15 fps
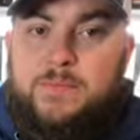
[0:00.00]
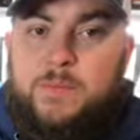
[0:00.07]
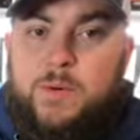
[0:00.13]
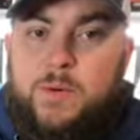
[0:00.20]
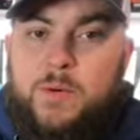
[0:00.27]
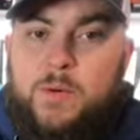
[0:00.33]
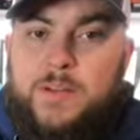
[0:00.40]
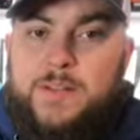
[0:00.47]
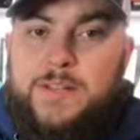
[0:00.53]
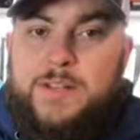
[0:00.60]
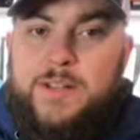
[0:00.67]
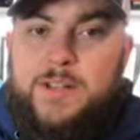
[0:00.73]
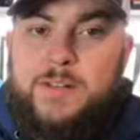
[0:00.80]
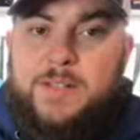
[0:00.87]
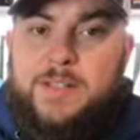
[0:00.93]
boards
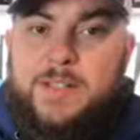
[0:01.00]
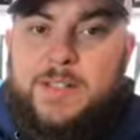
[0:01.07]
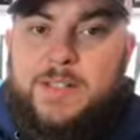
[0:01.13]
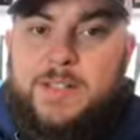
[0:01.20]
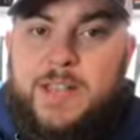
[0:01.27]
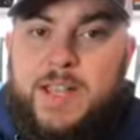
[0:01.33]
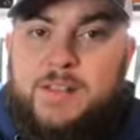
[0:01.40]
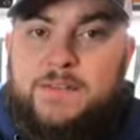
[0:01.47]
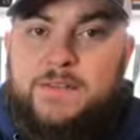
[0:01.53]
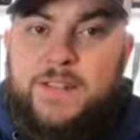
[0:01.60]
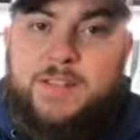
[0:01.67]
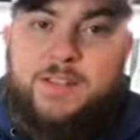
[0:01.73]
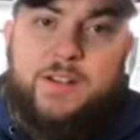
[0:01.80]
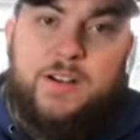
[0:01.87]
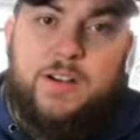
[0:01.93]
that are 6 to 8
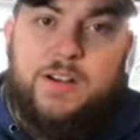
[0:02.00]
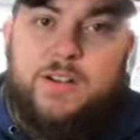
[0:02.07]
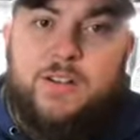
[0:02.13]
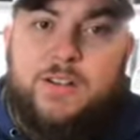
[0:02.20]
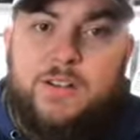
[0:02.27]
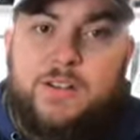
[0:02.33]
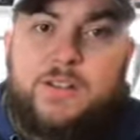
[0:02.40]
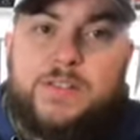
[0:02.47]
feet long or so.